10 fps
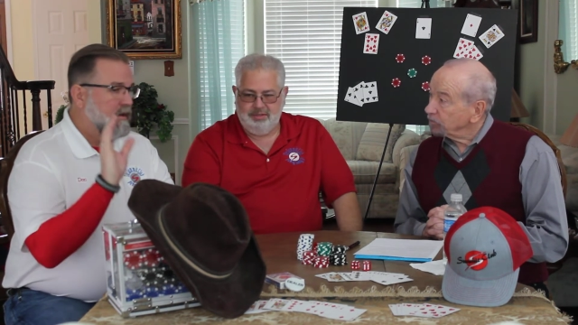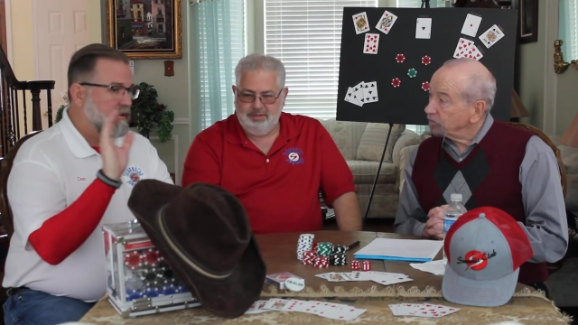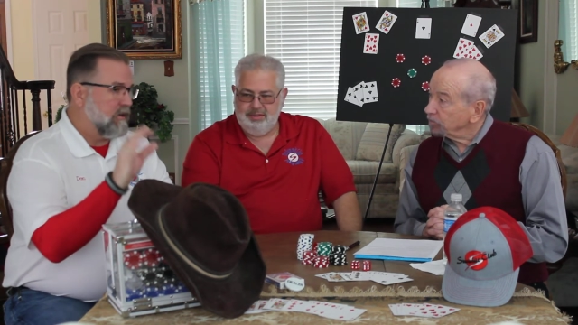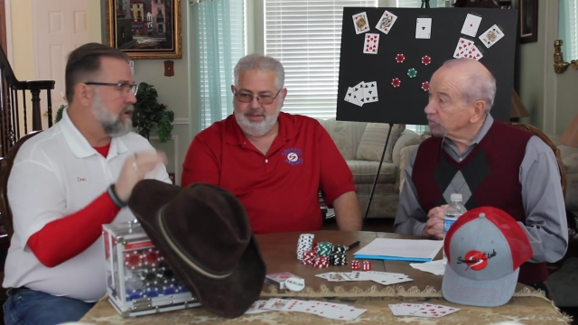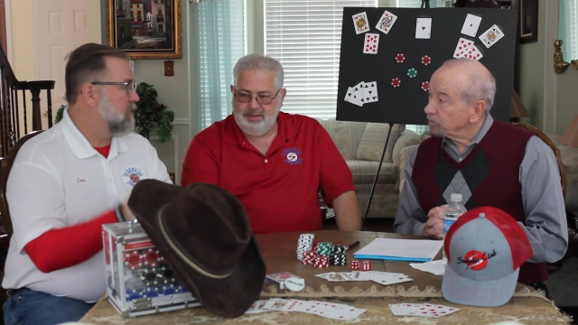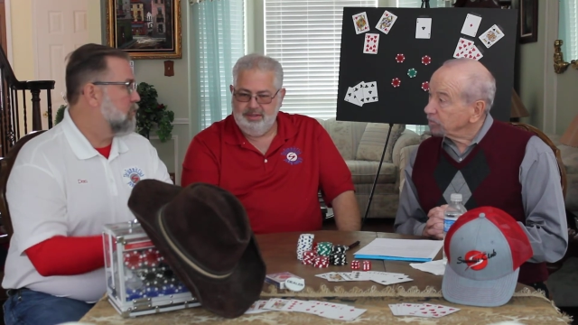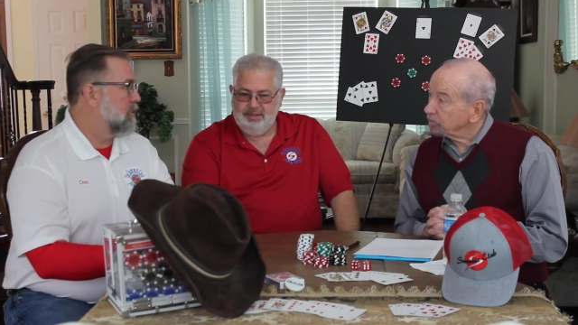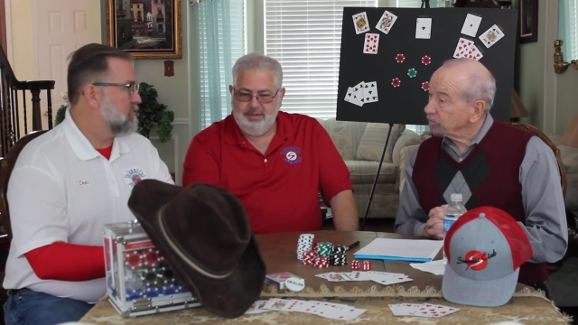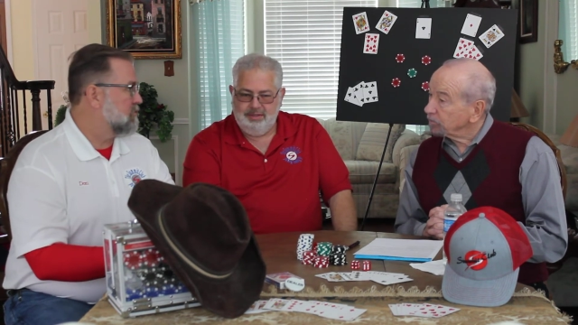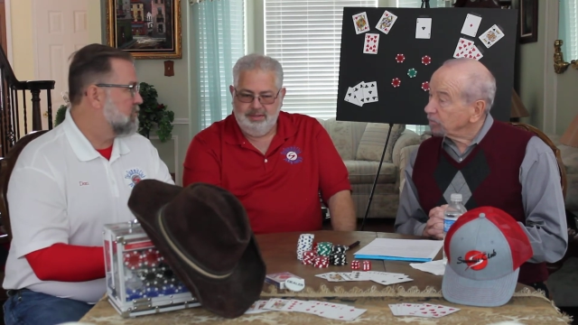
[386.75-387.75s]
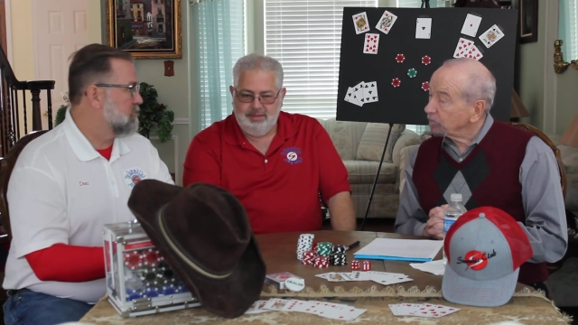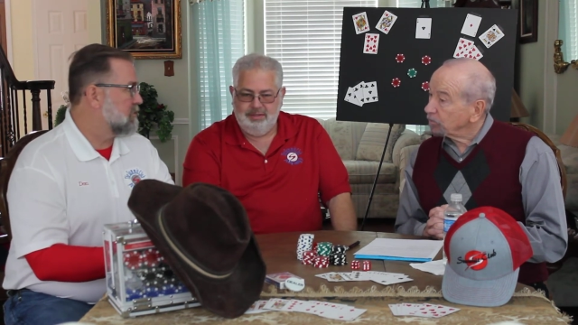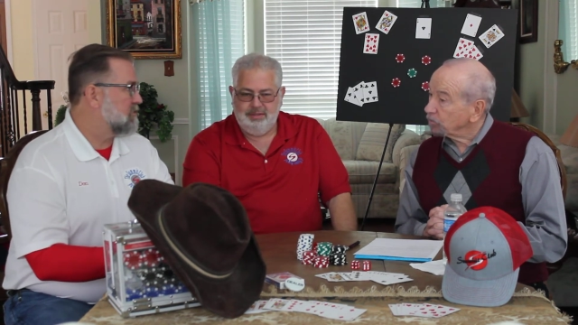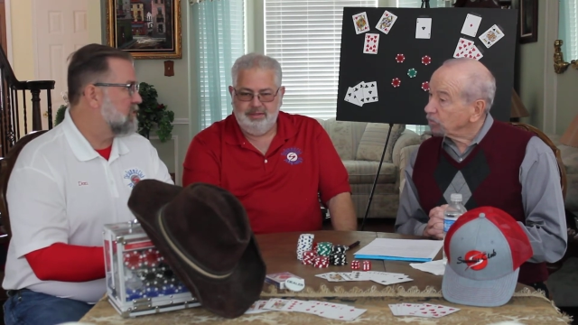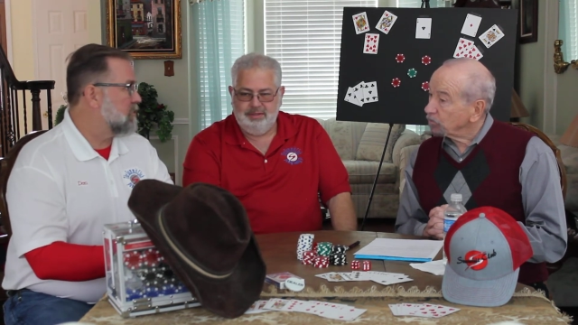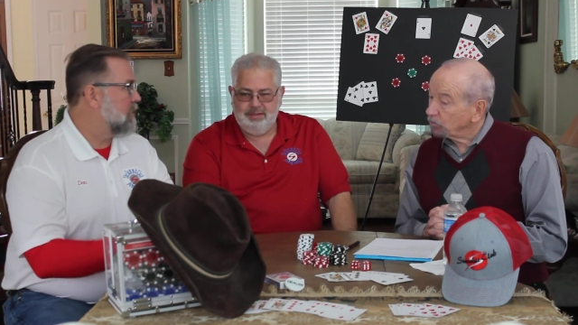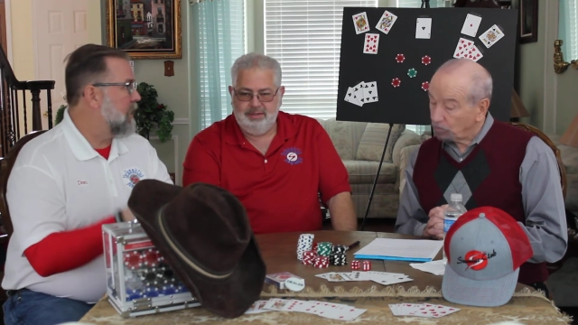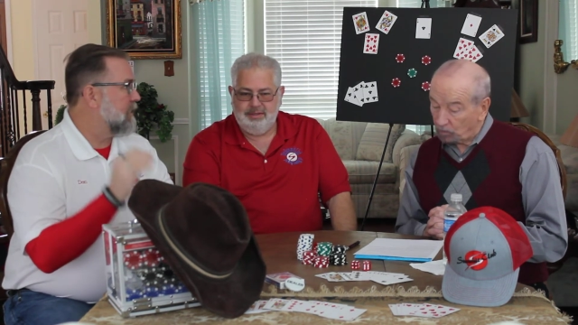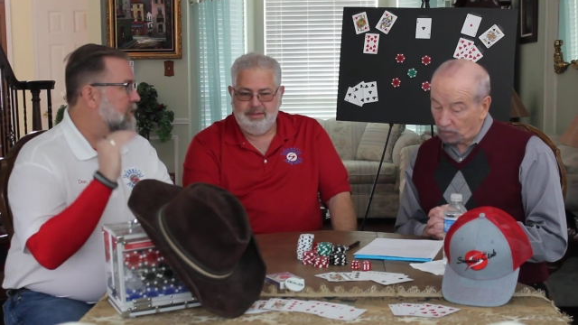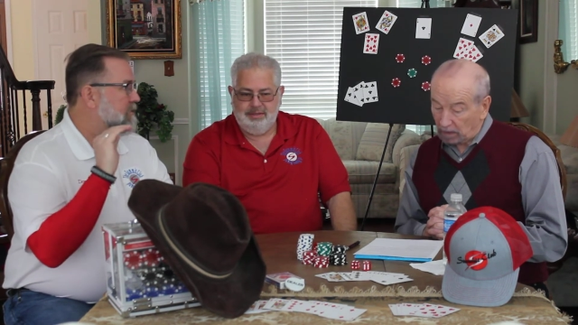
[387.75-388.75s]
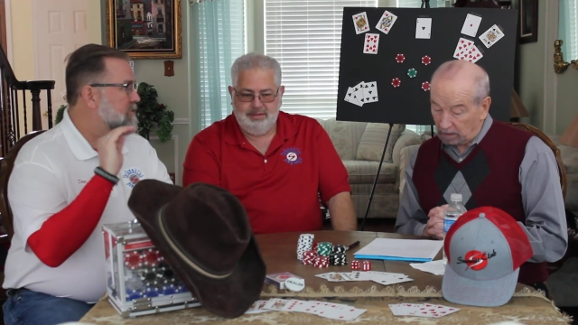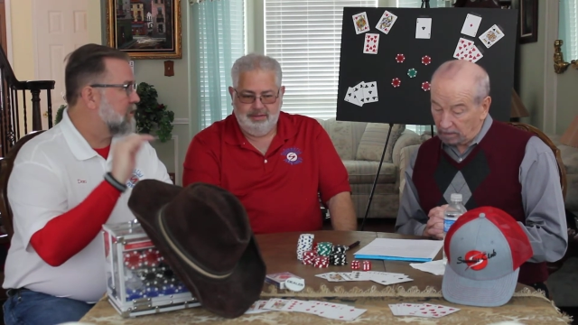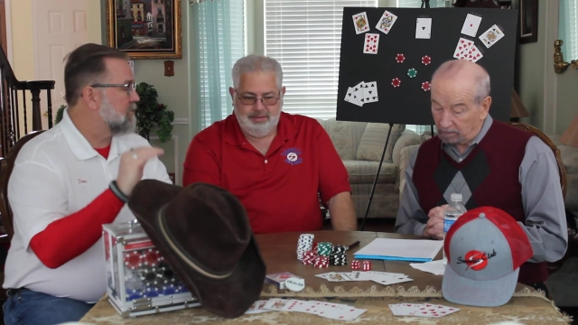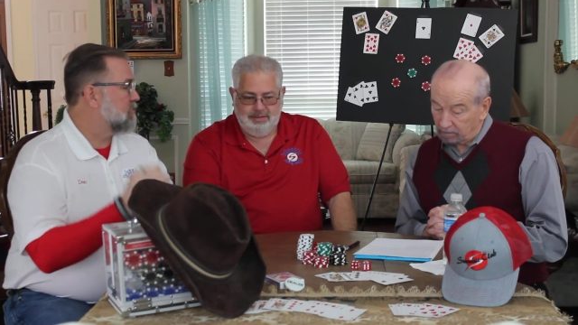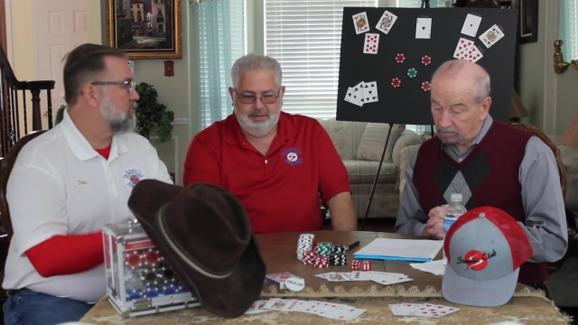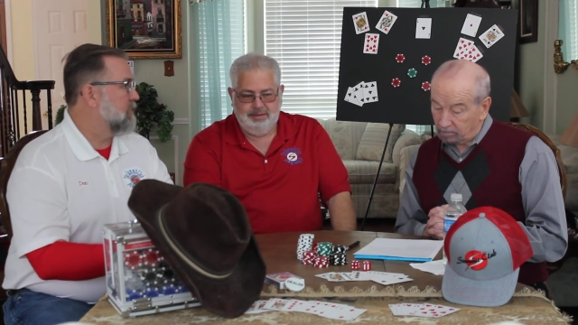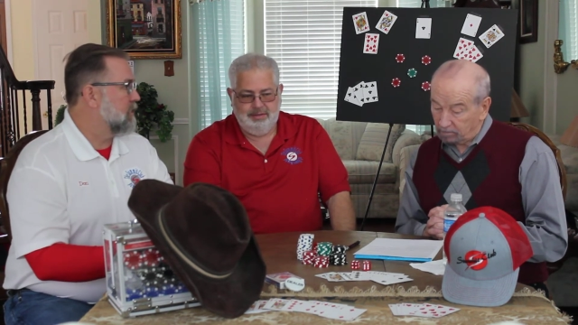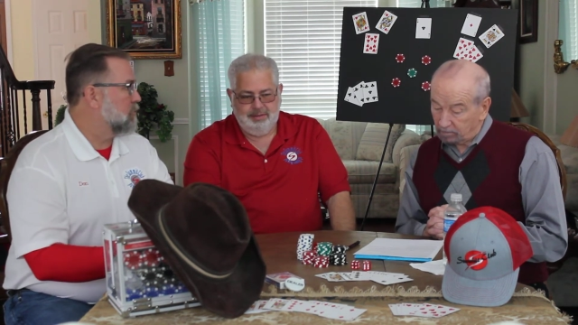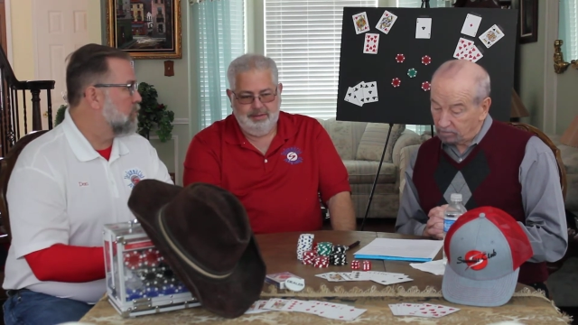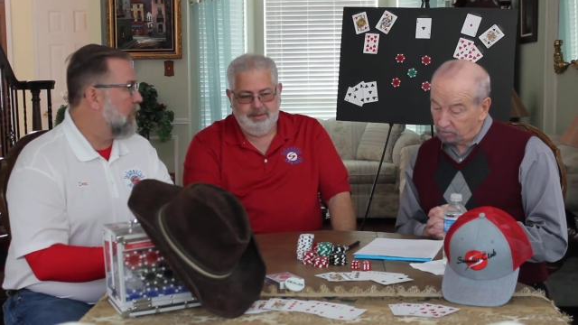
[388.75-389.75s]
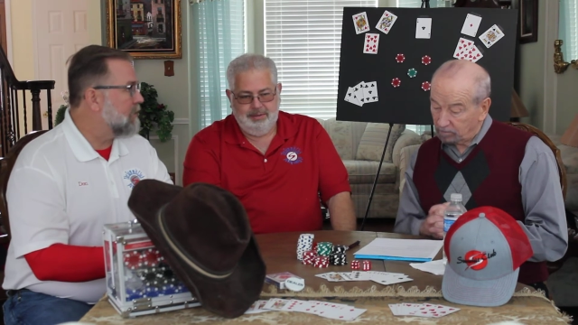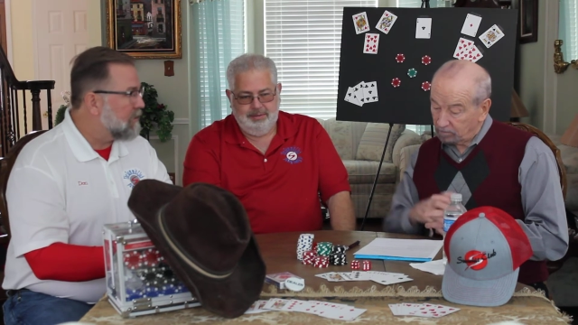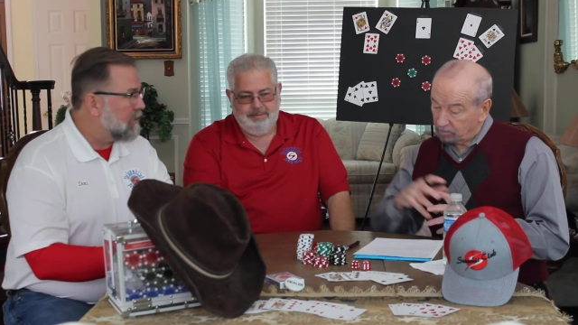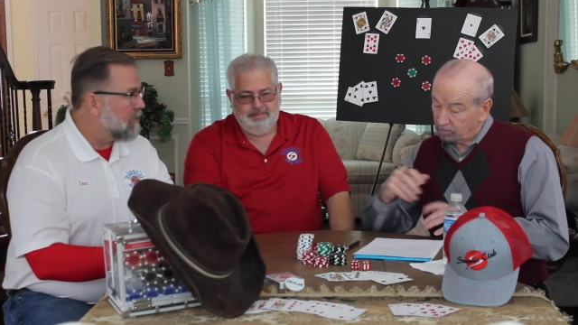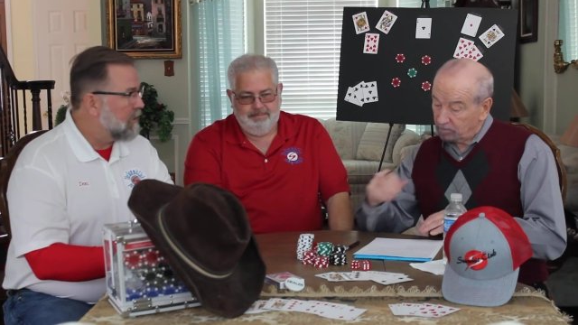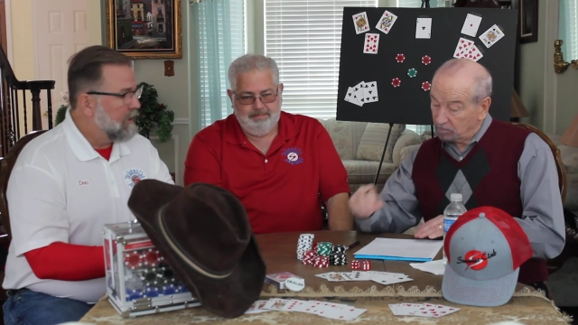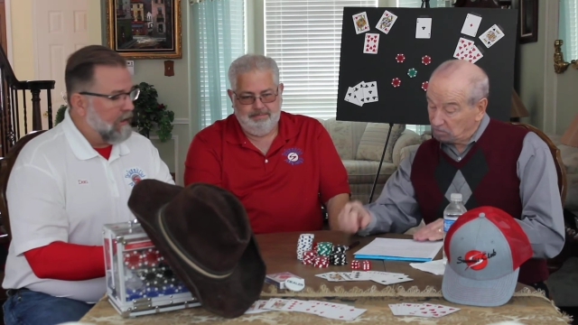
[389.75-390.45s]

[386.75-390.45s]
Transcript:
Speaker 1: Click on the Western Saloon and Casino night, and tickets are available right there.